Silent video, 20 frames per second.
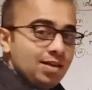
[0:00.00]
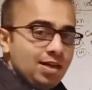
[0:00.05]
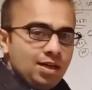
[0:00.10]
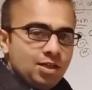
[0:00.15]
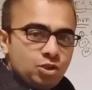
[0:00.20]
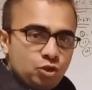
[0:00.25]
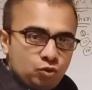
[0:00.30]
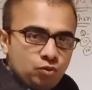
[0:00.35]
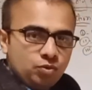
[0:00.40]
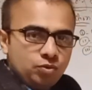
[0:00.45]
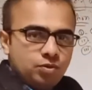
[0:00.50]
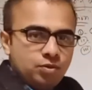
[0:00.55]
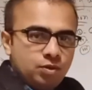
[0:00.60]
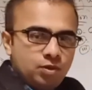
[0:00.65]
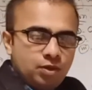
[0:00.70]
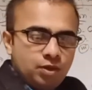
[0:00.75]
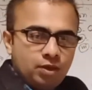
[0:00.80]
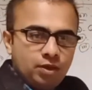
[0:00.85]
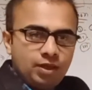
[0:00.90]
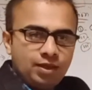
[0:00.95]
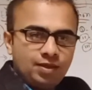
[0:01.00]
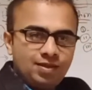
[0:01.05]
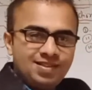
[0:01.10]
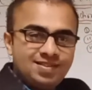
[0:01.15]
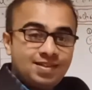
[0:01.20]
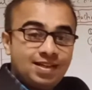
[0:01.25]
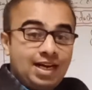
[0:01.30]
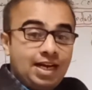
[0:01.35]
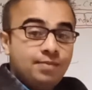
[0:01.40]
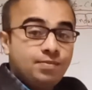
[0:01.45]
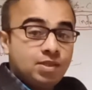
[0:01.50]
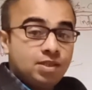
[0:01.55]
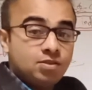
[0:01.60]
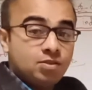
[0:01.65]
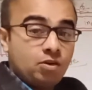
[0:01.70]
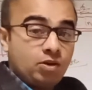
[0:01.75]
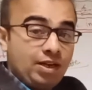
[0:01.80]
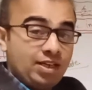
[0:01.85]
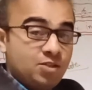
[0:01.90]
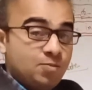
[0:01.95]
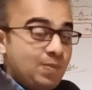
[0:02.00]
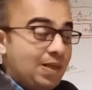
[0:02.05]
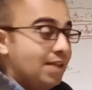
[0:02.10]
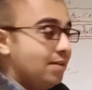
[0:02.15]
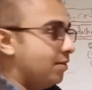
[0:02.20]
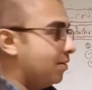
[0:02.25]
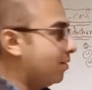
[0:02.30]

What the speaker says: law shows, describes us or explains